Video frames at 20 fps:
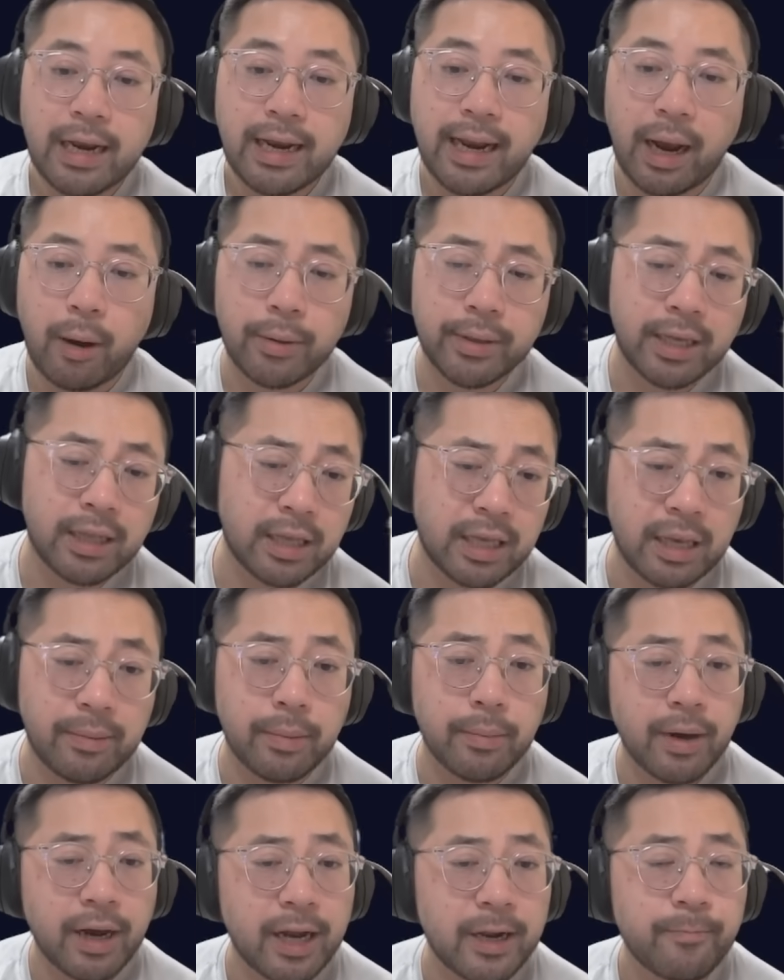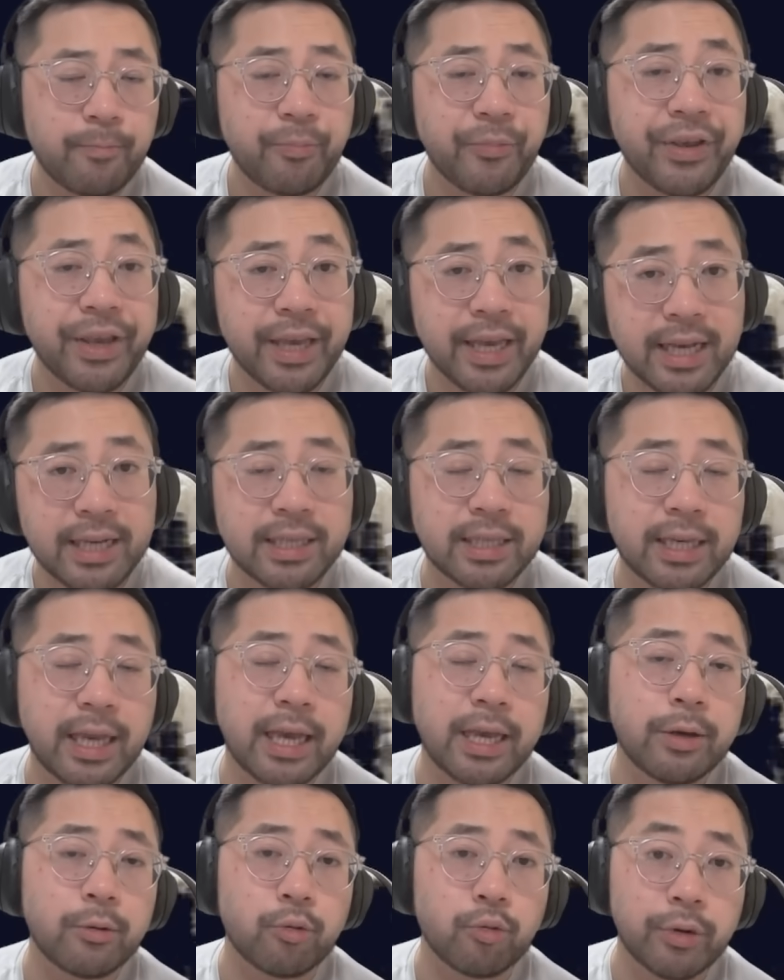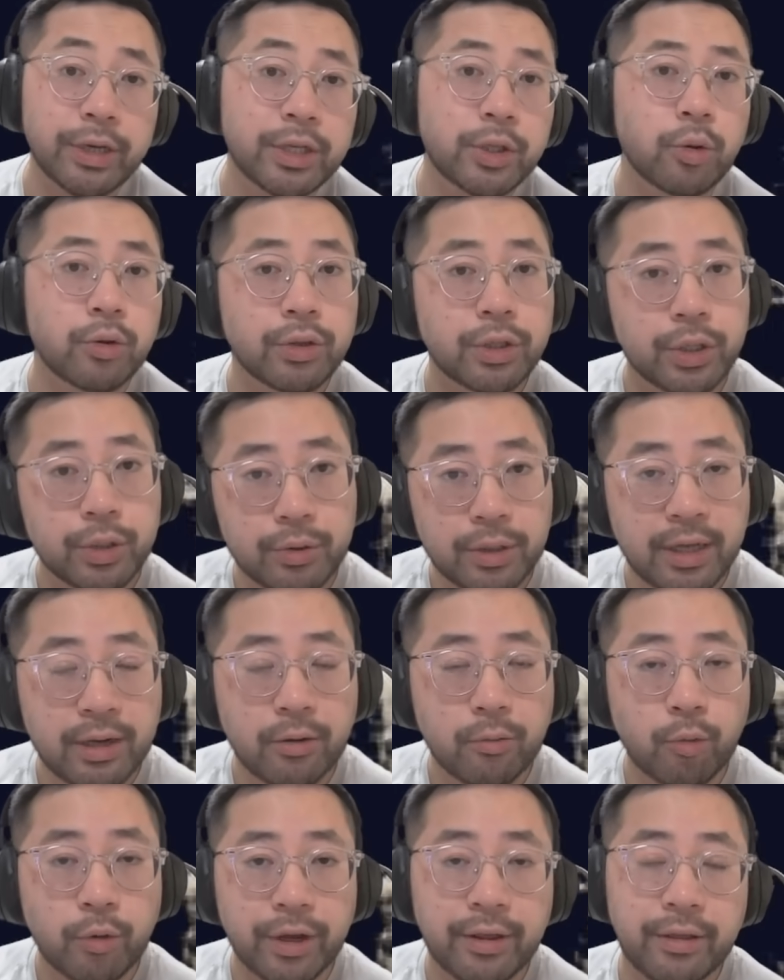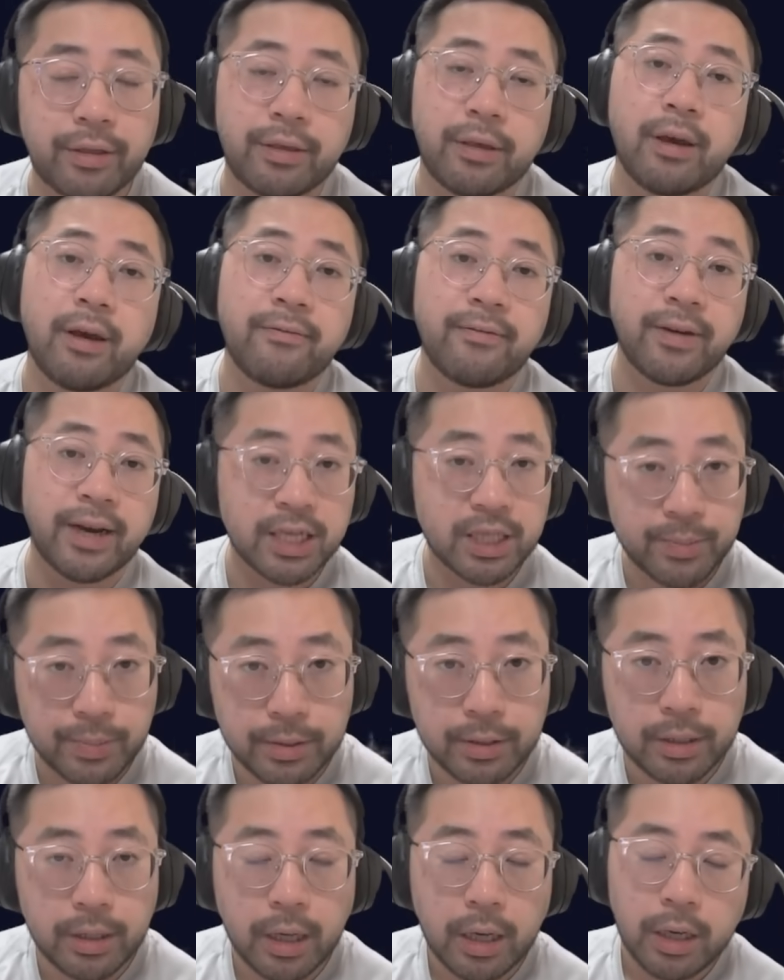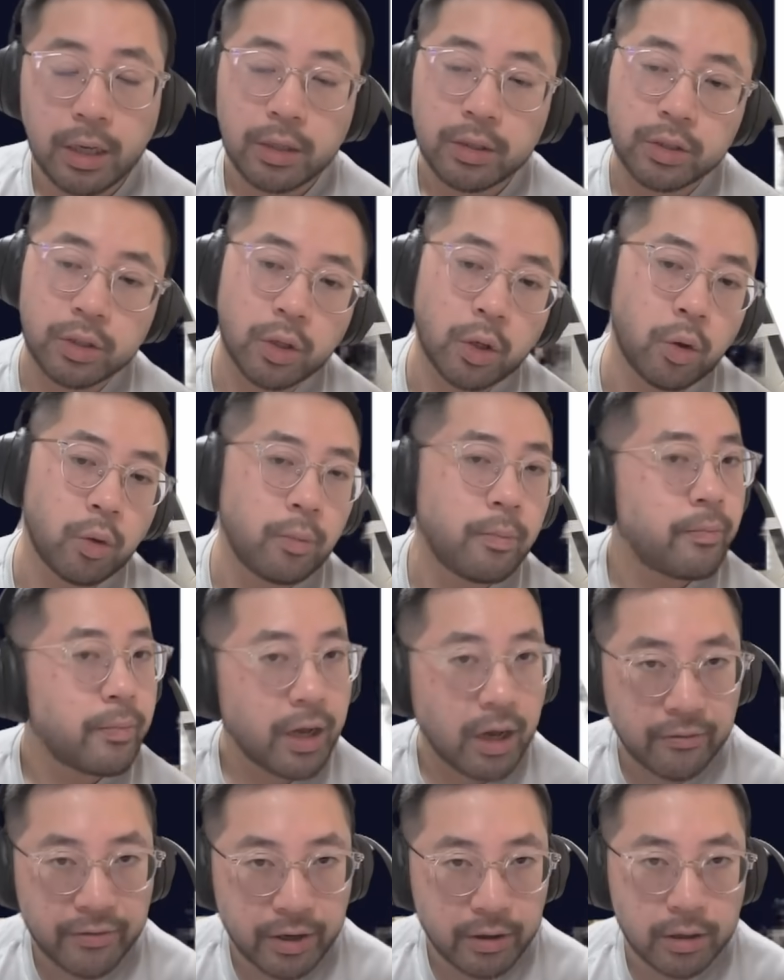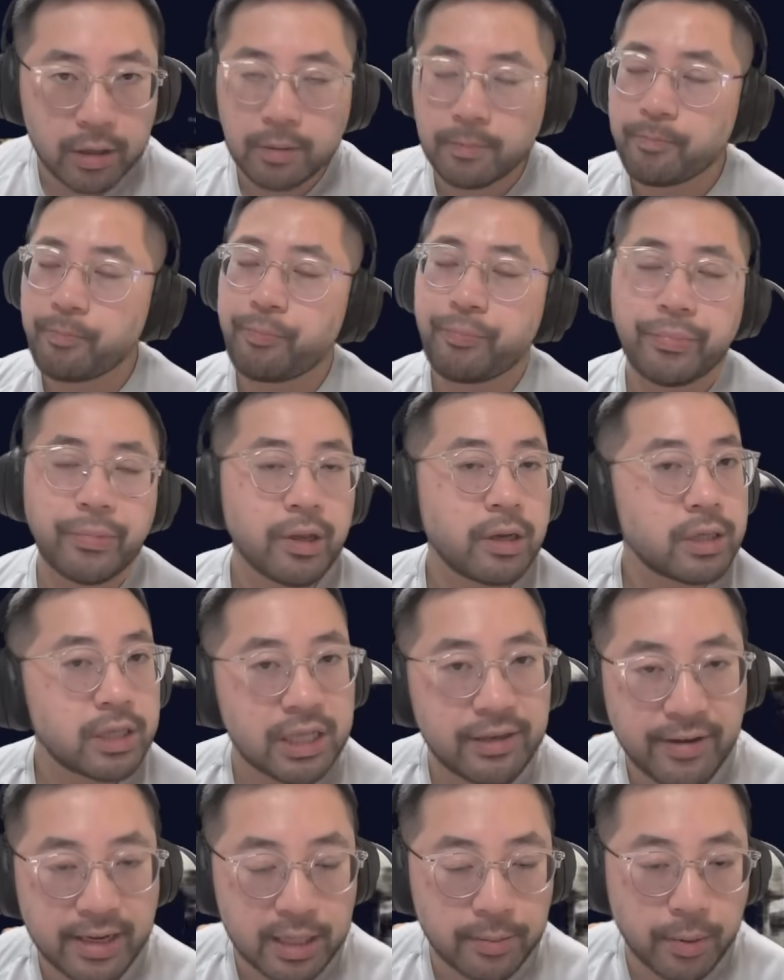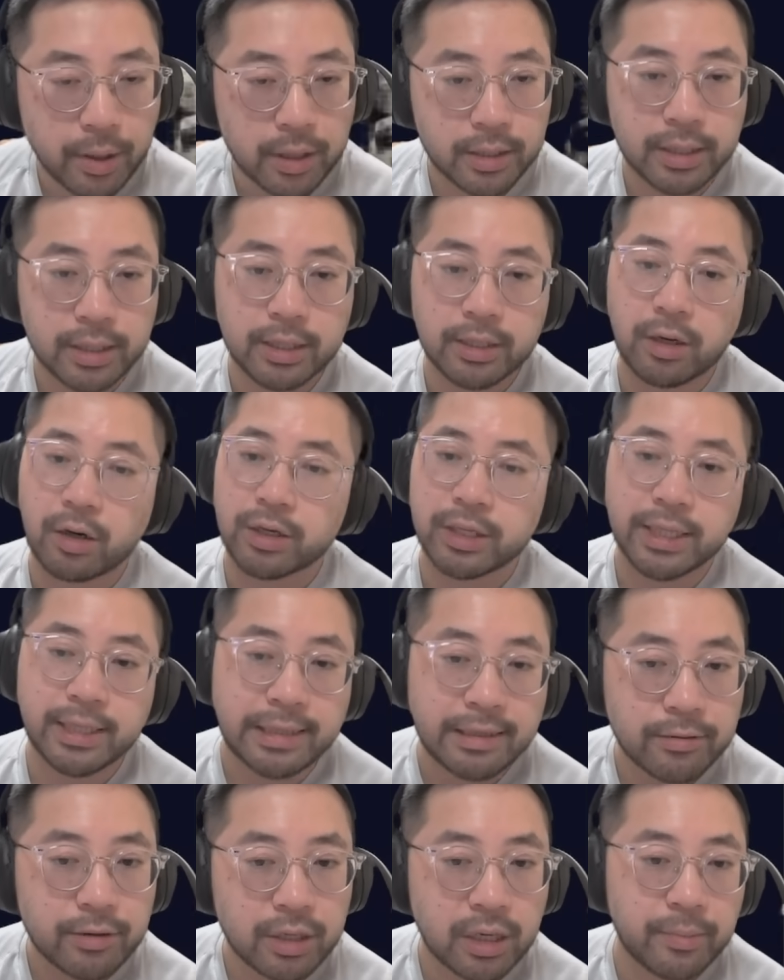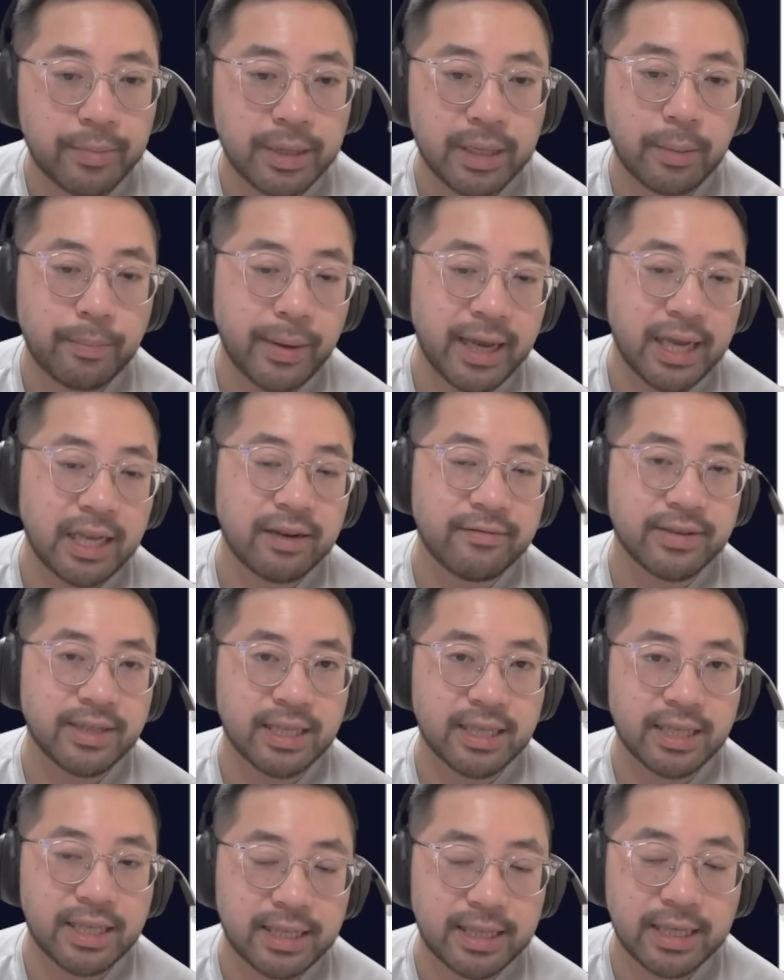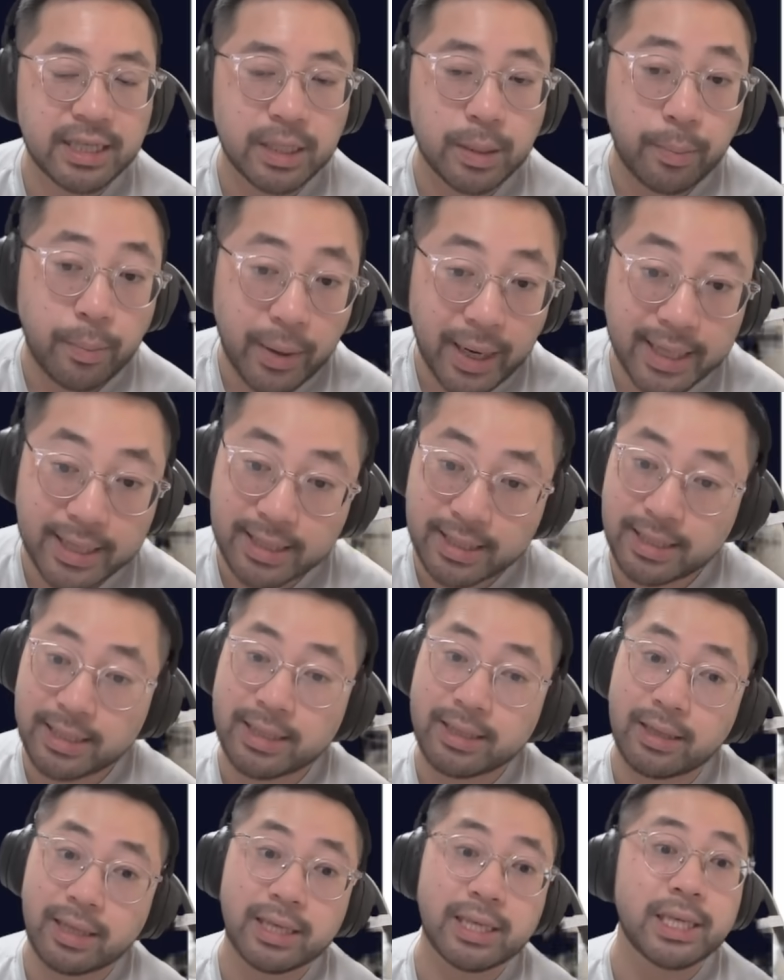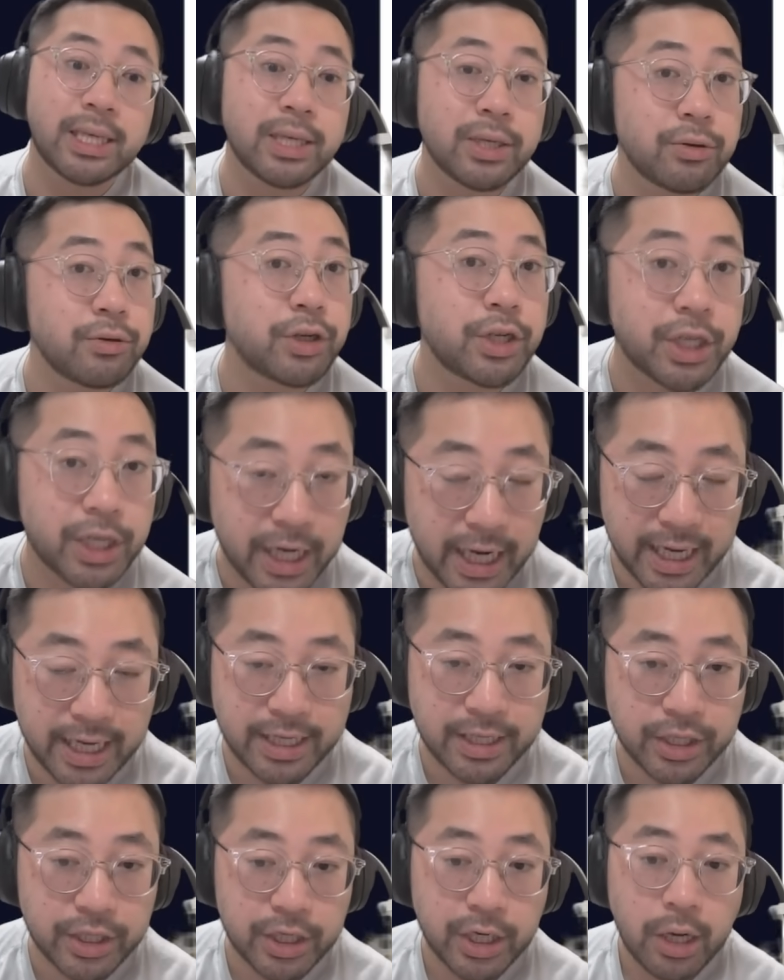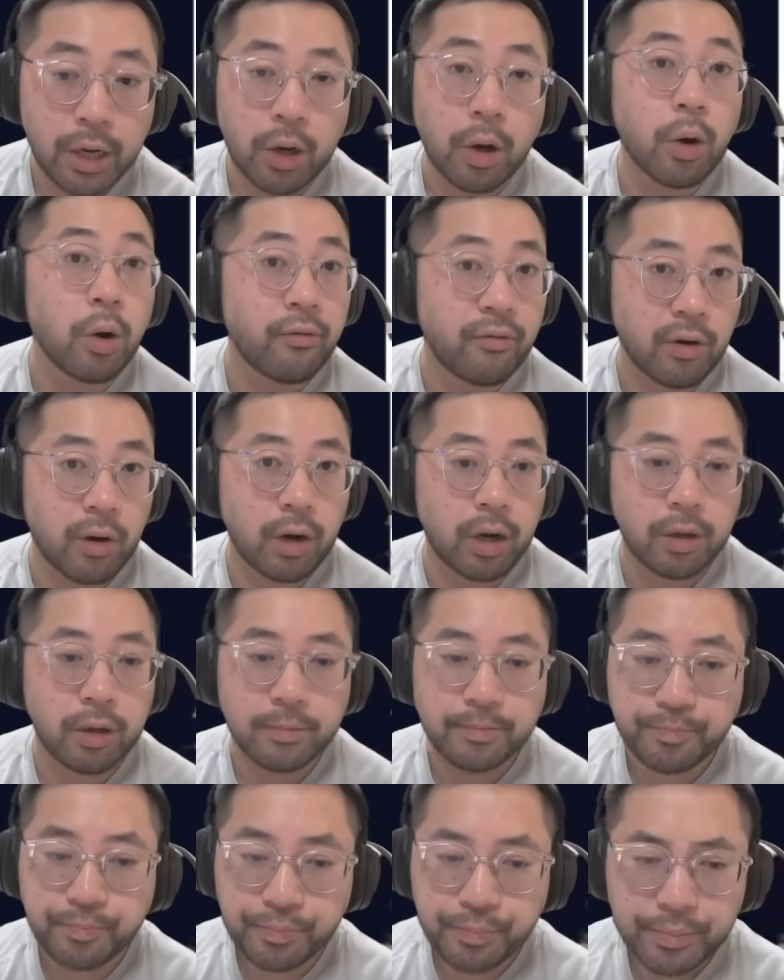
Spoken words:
Now, one thing to keep in mind: he is a resource unit with Fighting Spirit, so Elvira, Sea Phantom Politis are still going to be the bane of his existence, but this is still a huge change overall.